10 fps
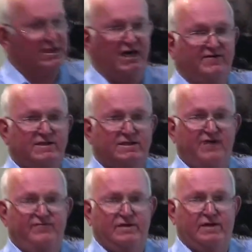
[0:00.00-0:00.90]
baby
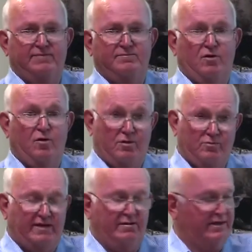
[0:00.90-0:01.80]
safety lamp, or
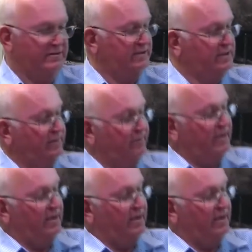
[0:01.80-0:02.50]
one like this.